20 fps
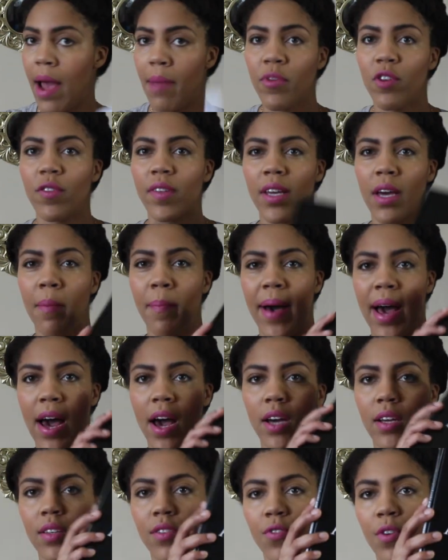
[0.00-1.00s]
I'm using a
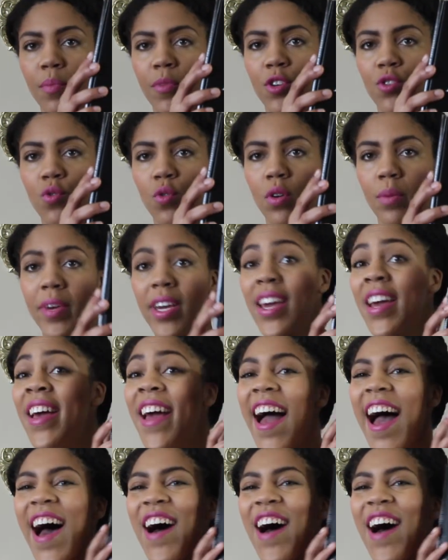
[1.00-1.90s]
box from Adore Me.